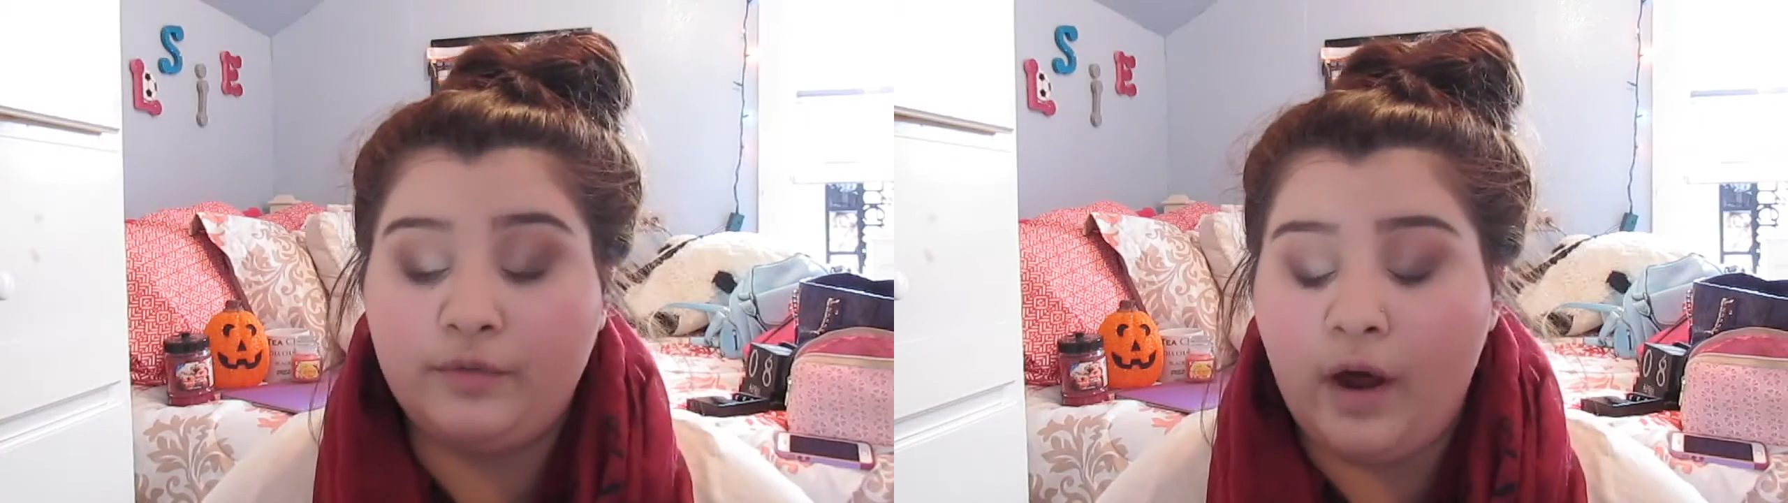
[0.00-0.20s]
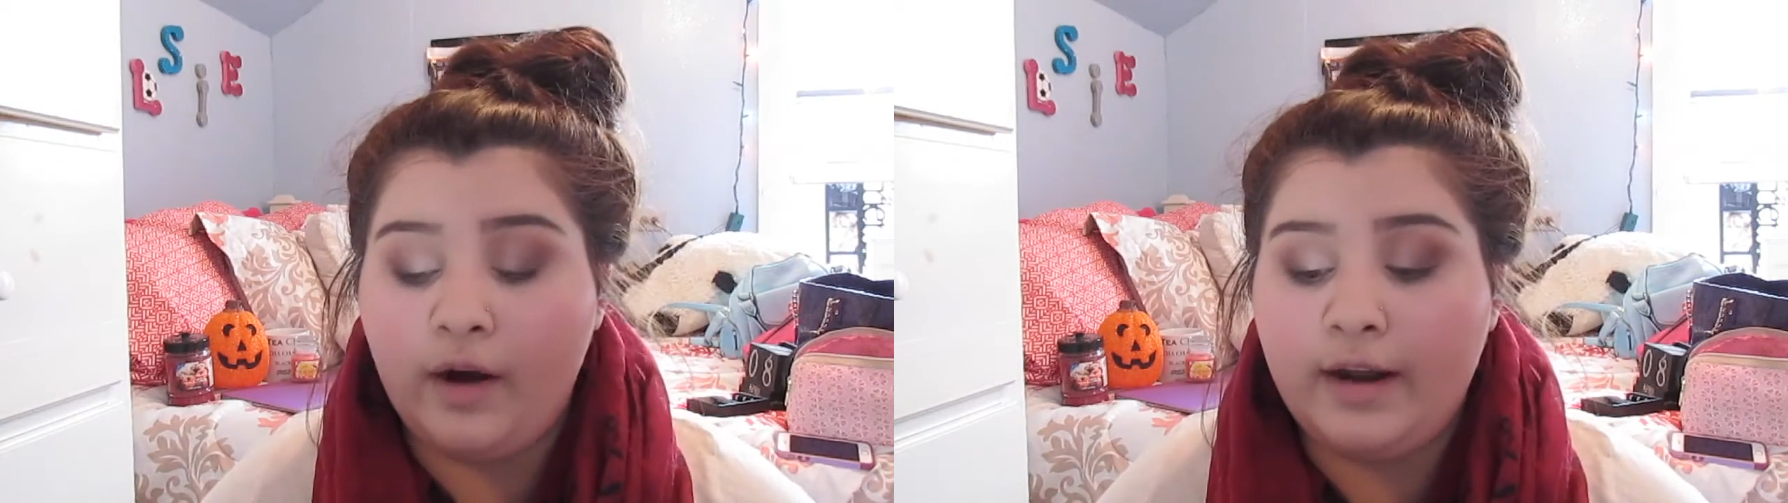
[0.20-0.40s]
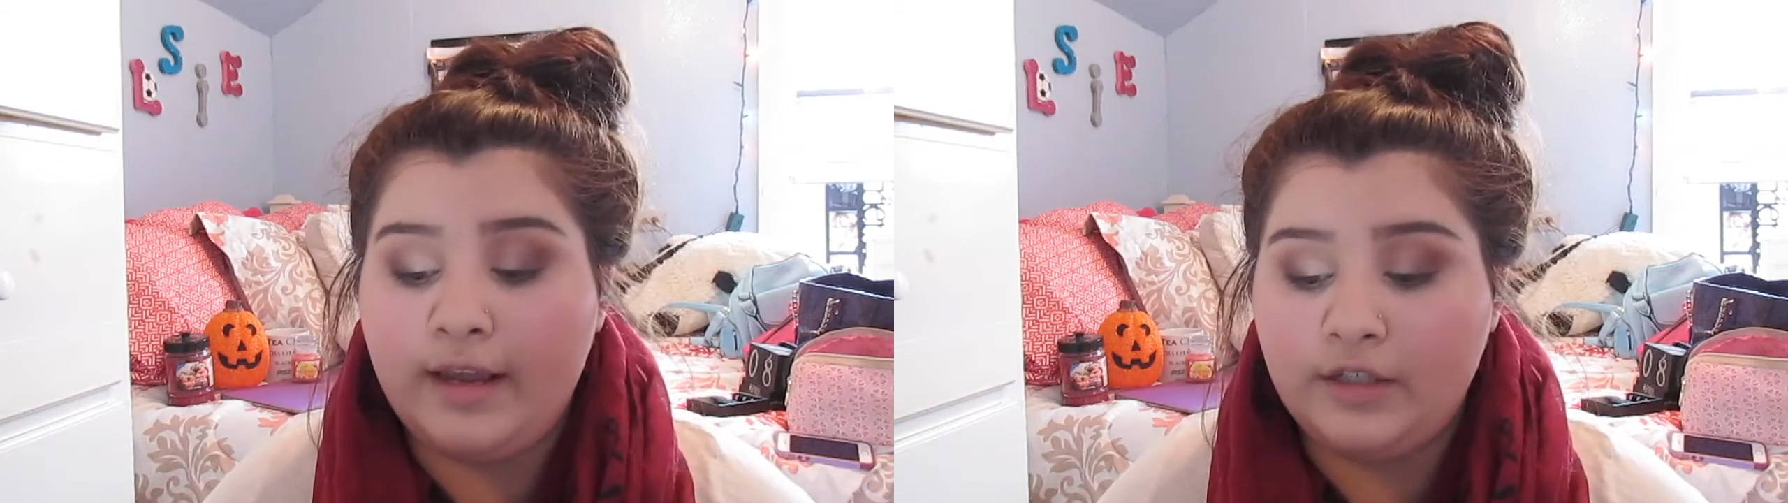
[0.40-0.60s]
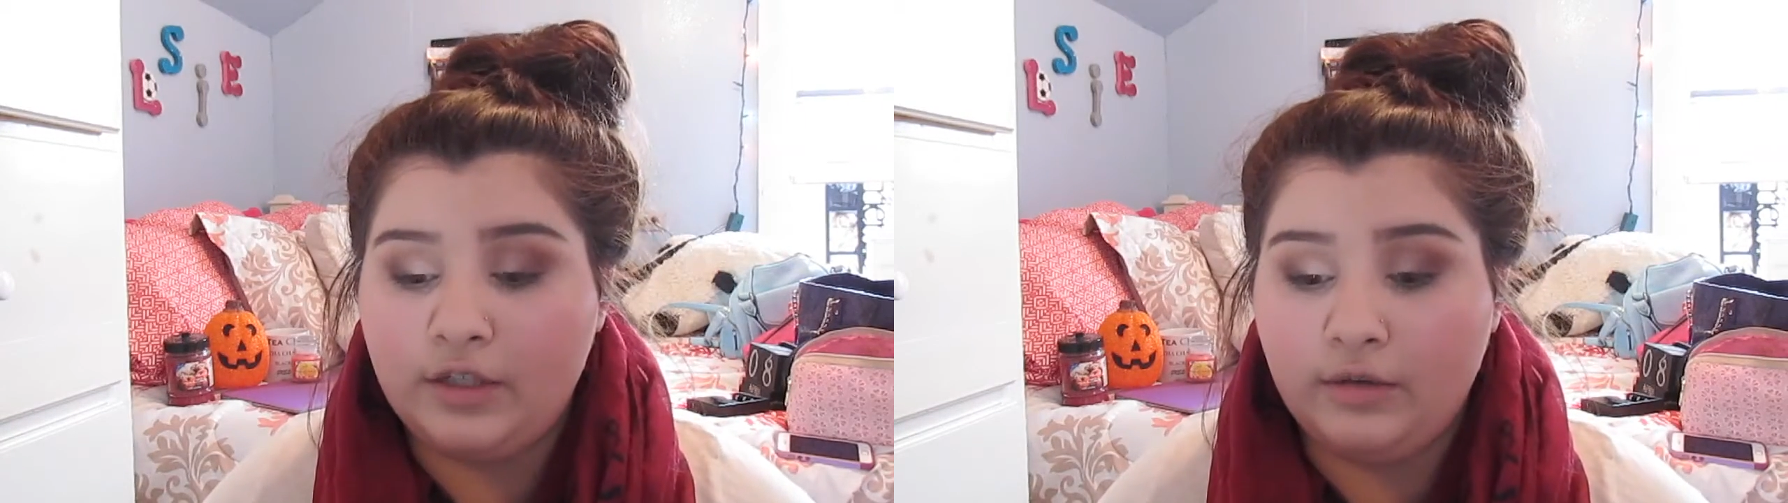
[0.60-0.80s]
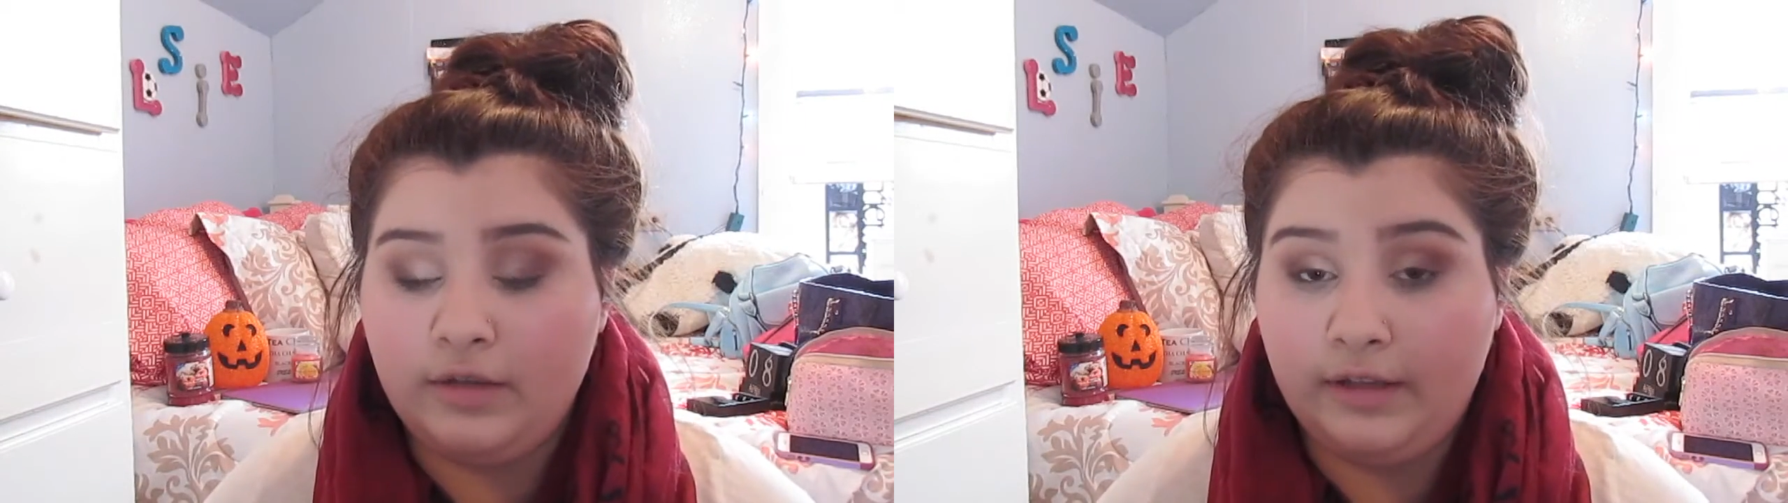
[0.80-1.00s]
far
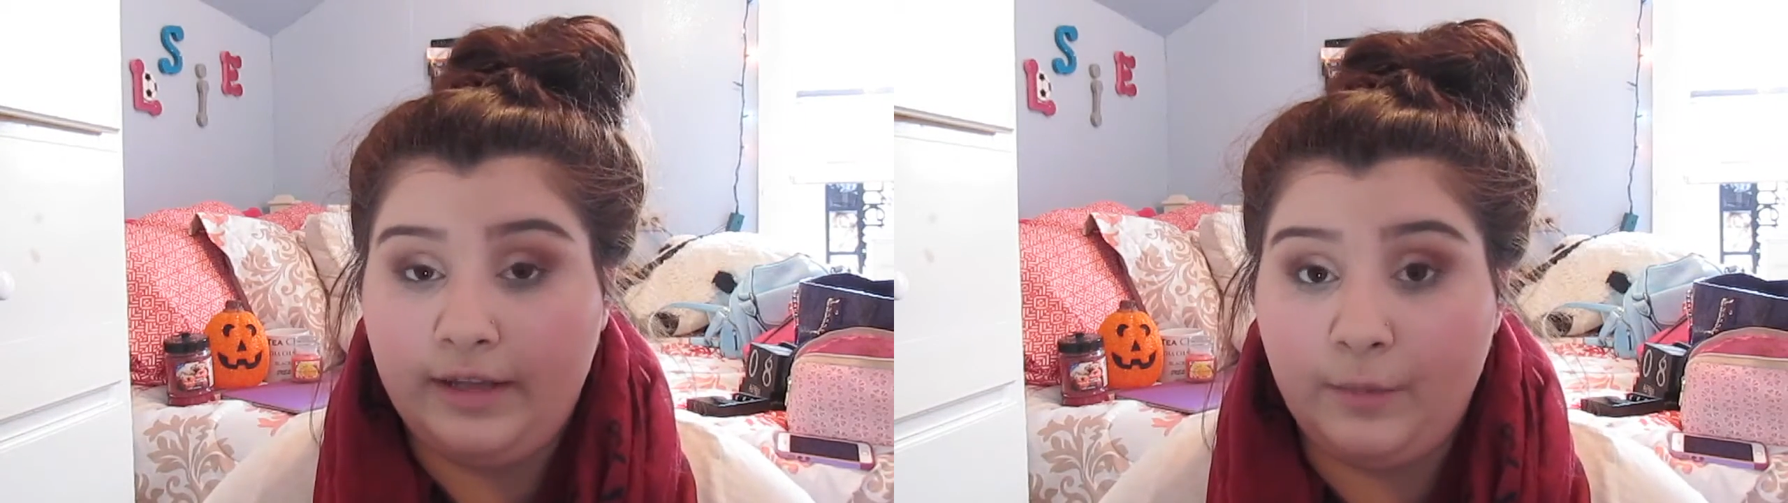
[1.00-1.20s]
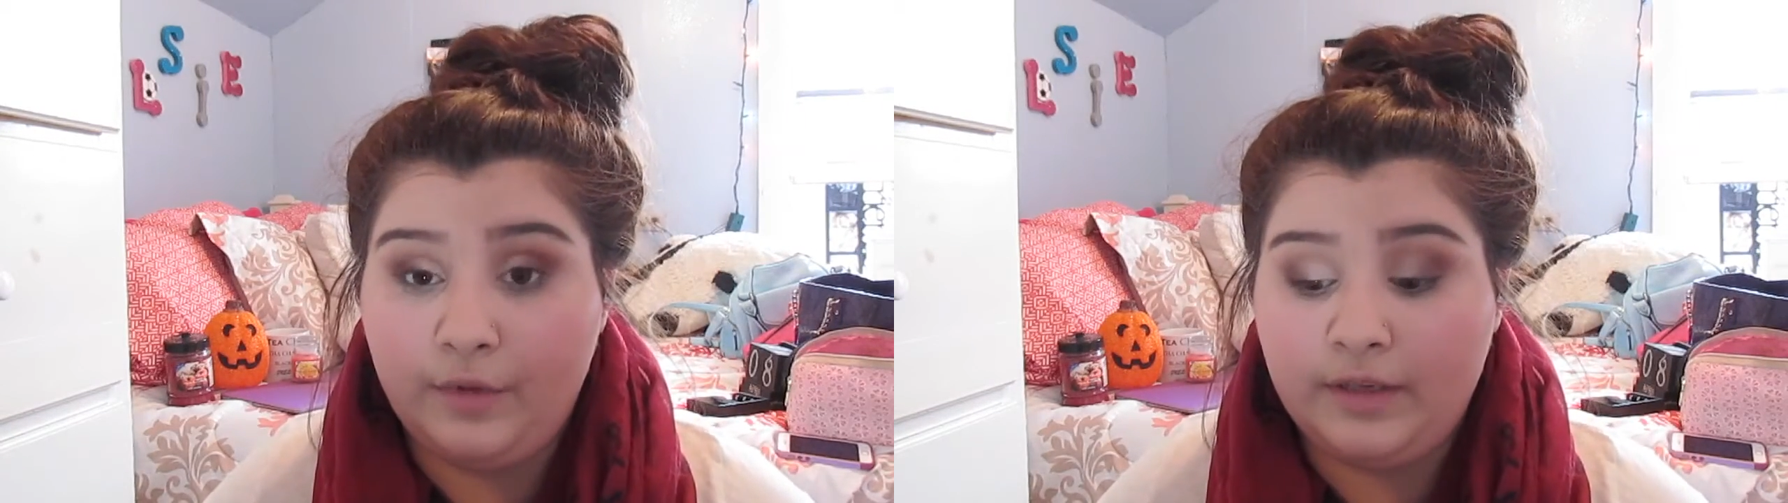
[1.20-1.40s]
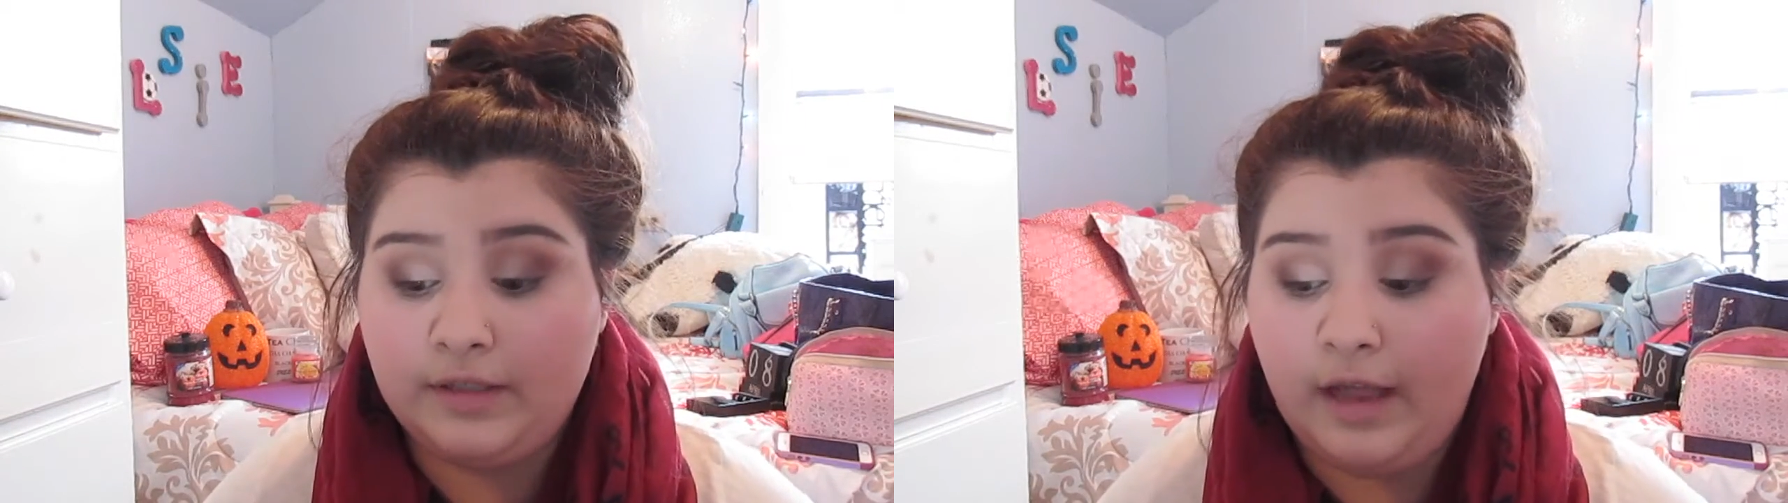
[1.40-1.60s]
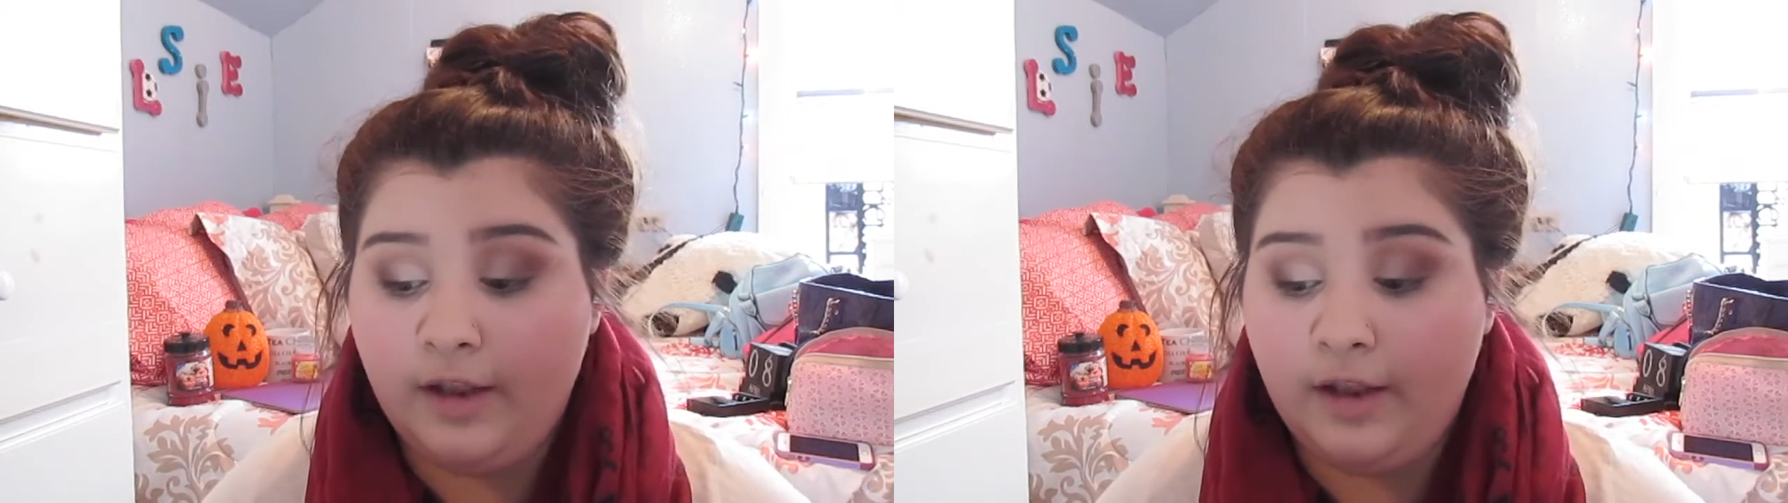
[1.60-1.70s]
into the lid with this